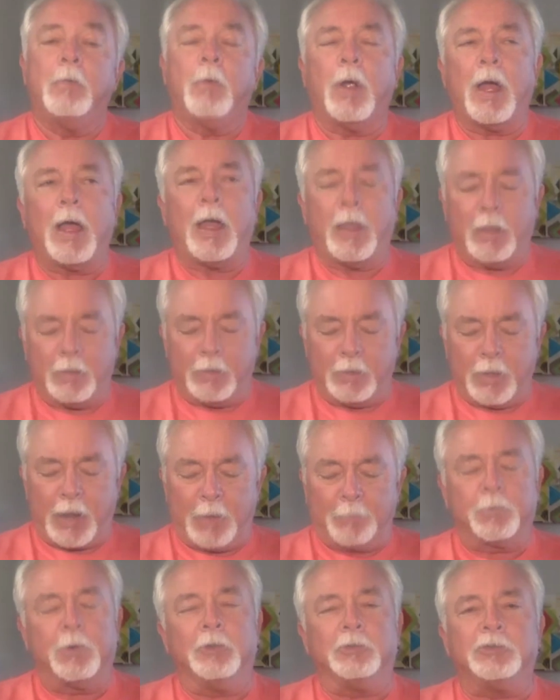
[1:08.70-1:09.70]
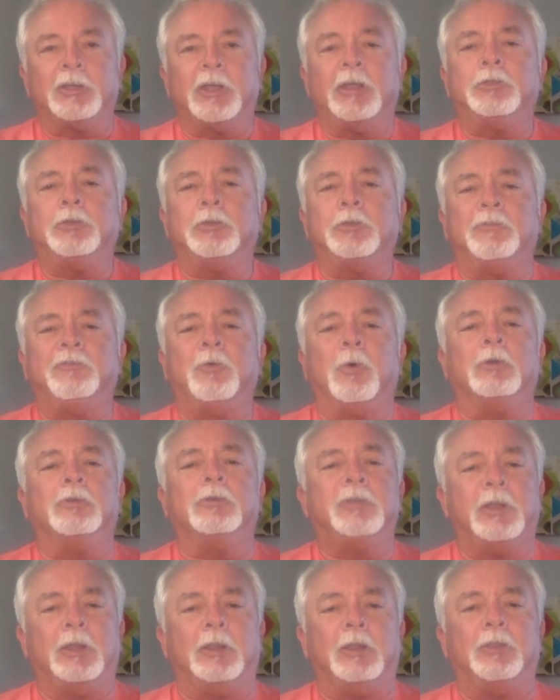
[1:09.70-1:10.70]
uh, April 10th to the
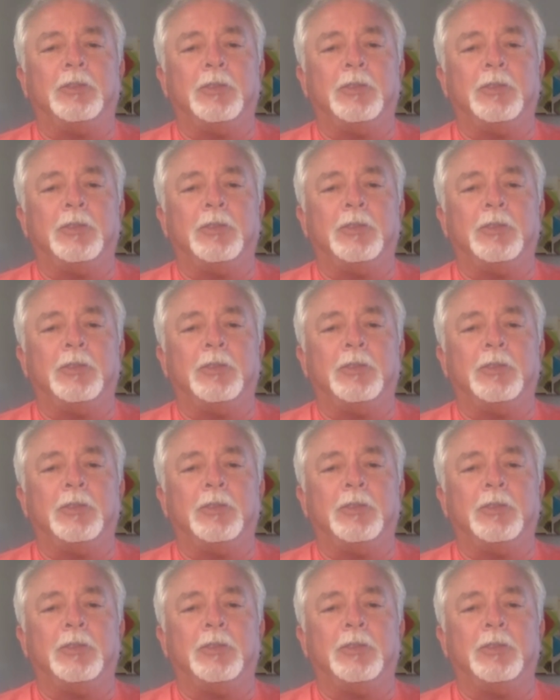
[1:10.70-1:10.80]
14th.